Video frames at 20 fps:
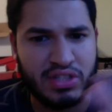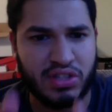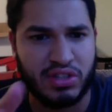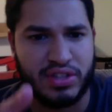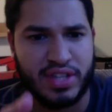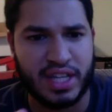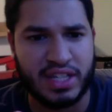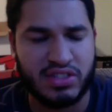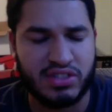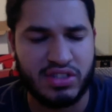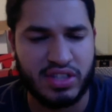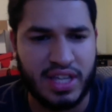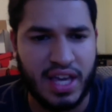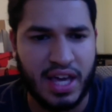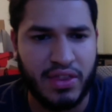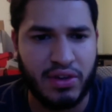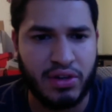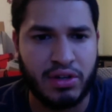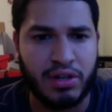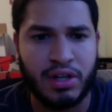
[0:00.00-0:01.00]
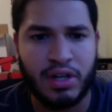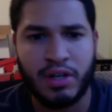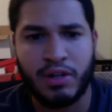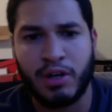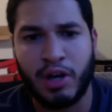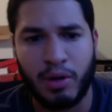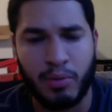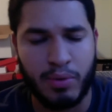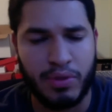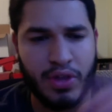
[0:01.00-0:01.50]
decks together
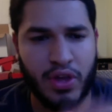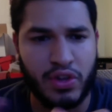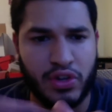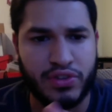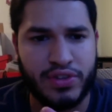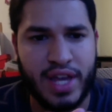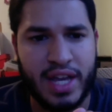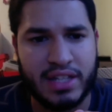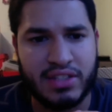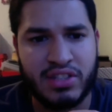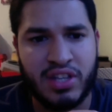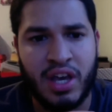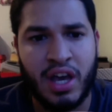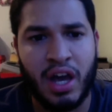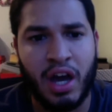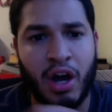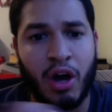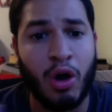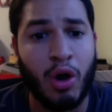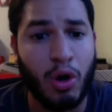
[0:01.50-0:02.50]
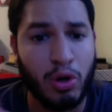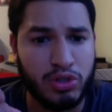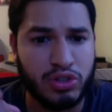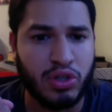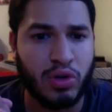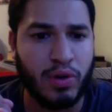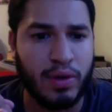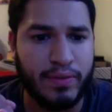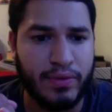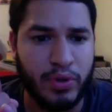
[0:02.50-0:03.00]
with other decks.
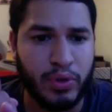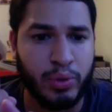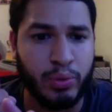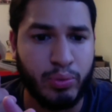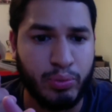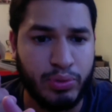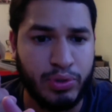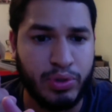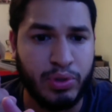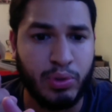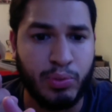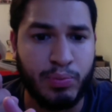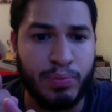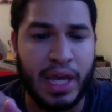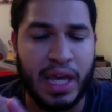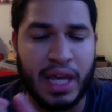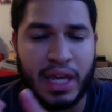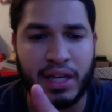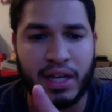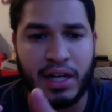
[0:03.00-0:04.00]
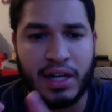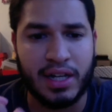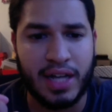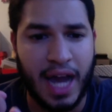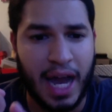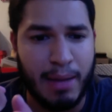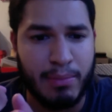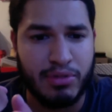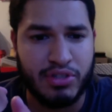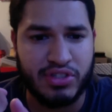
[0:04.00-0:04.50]
Also, if you do pick
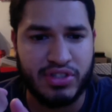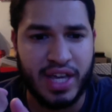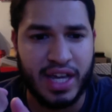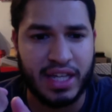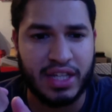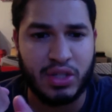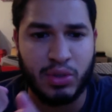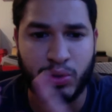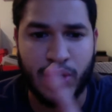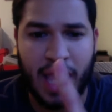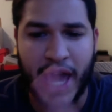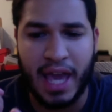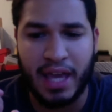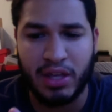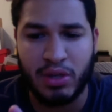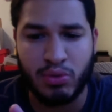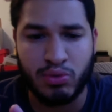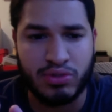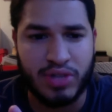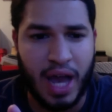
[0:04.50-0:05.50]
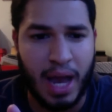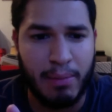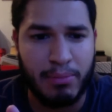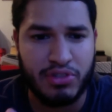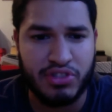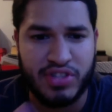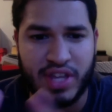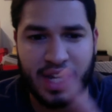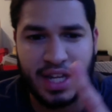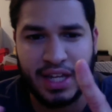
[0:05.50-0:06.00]
Kaiba's deck, you can't use
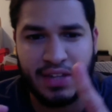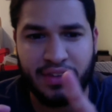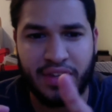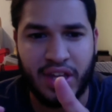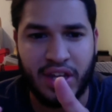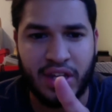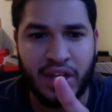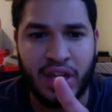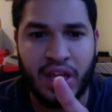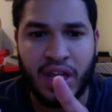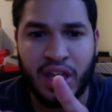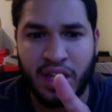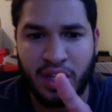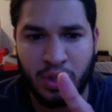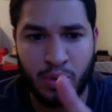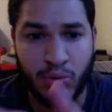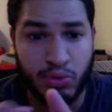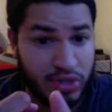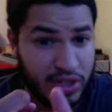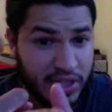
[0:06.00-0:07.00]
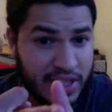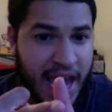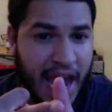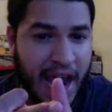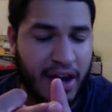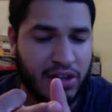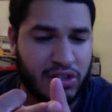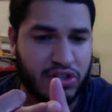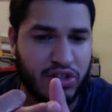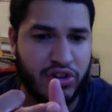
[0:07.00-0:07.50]
Kaiba's deck and then use the
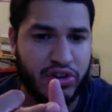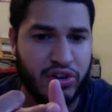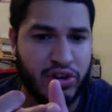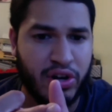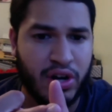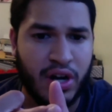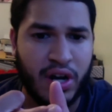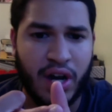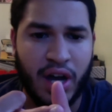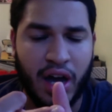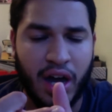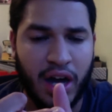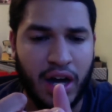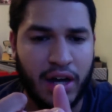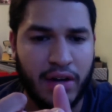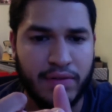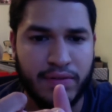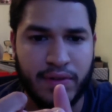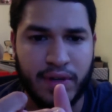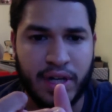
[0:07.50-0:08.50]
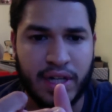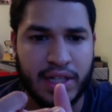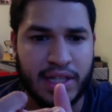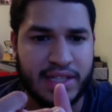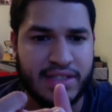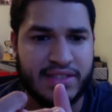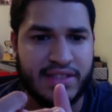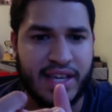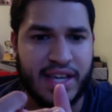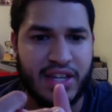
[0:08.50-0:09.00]
character of,
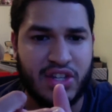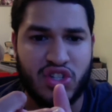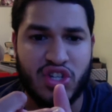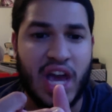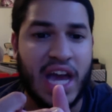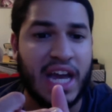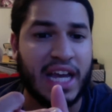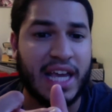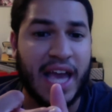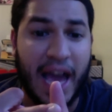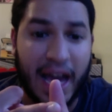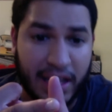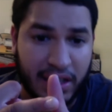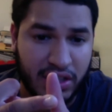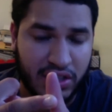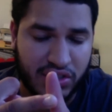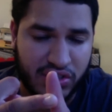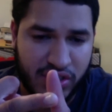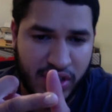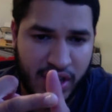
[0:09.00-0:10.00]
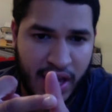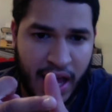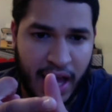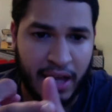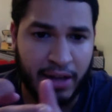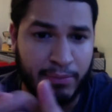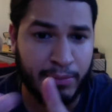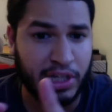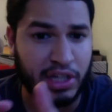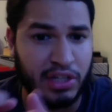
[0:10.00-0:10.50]
let's say, Jack Atlas,
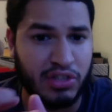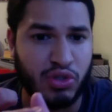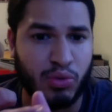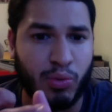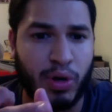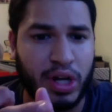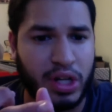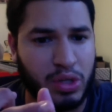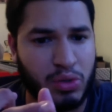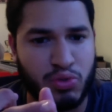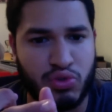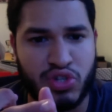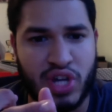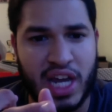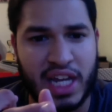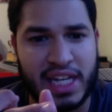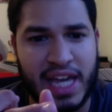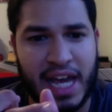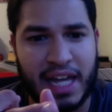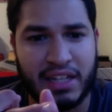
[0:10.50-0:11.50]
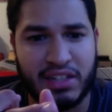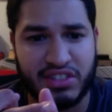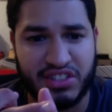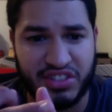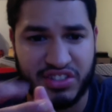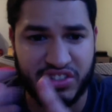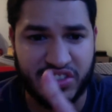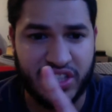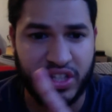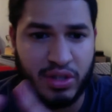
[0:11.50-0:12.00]
because you want to use Jack
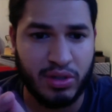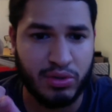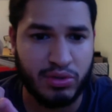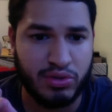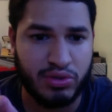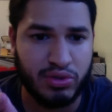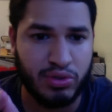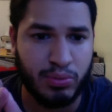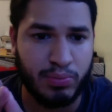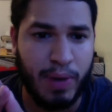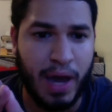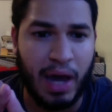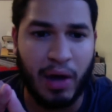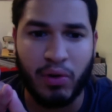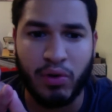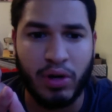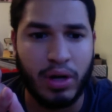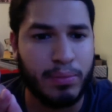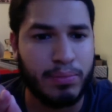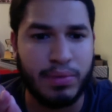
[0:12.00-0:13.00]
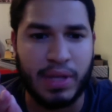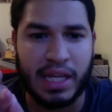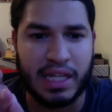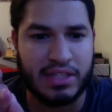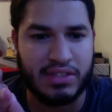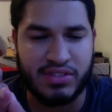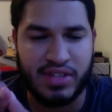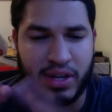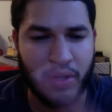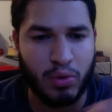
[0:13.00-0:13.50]
Atlas's skills to power up like
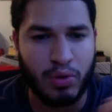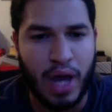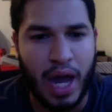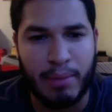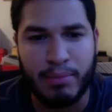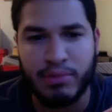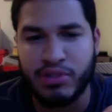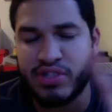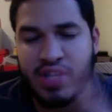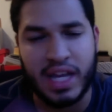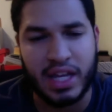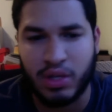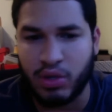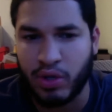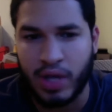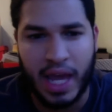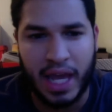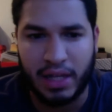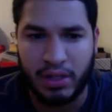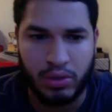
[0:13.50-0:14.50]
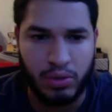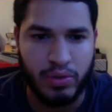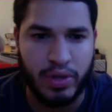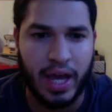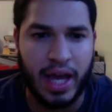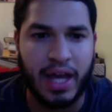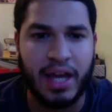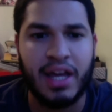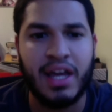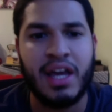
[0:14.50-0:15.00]
Seto Kaiba's deck. You can't do
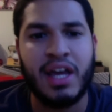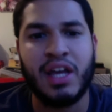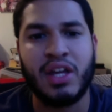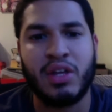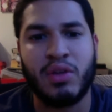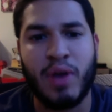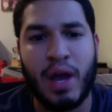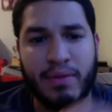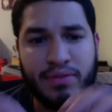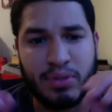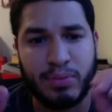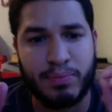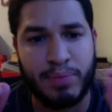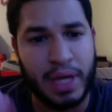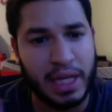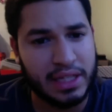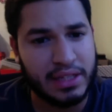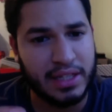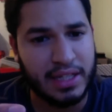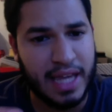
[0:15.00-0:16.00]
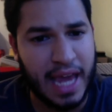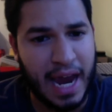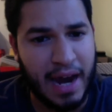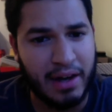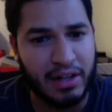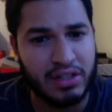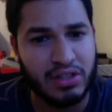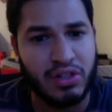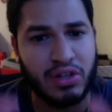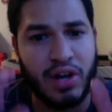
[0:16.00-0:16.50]
that. You have to pick the
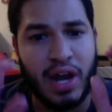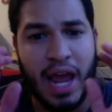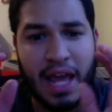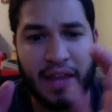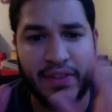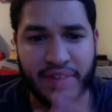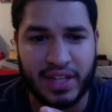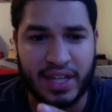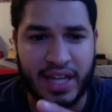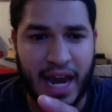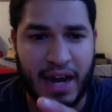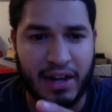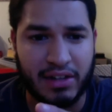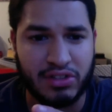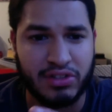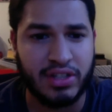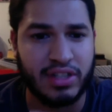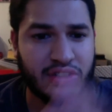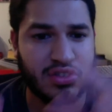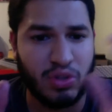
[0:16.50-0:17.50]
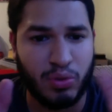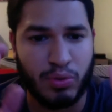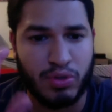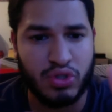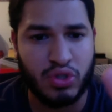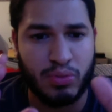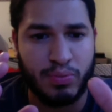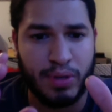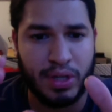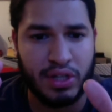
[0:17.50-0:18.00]
character and the character deck. So
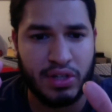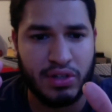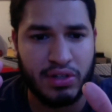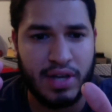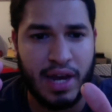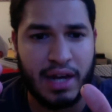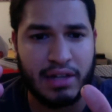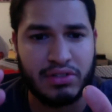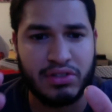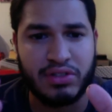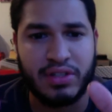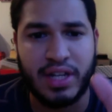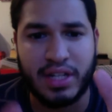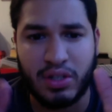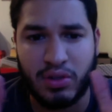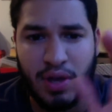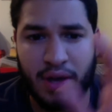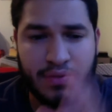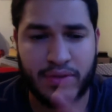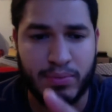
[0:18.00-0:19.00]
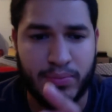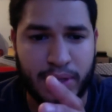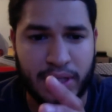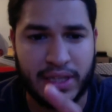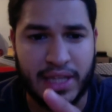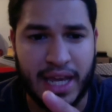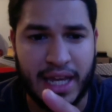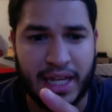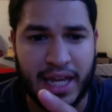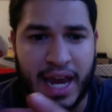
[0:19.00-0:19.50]
once you pick your character deck, you have to pick
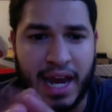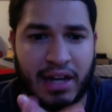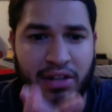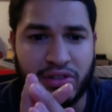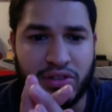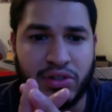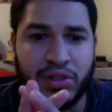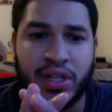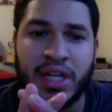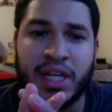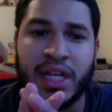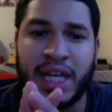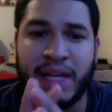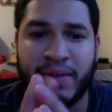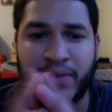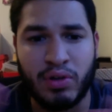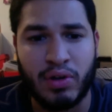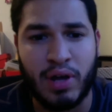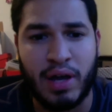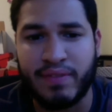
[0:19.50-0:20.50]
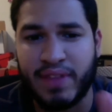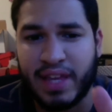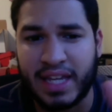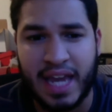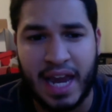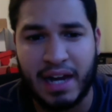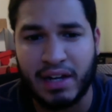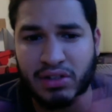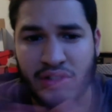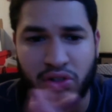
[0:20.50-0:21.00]
that character. If you don't have that
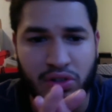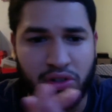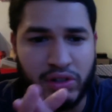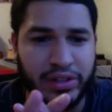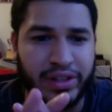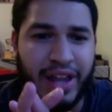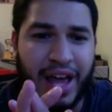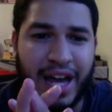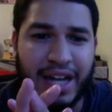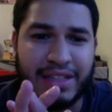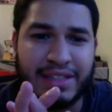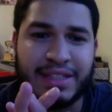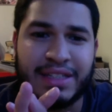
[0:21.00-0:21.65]
character unlocked,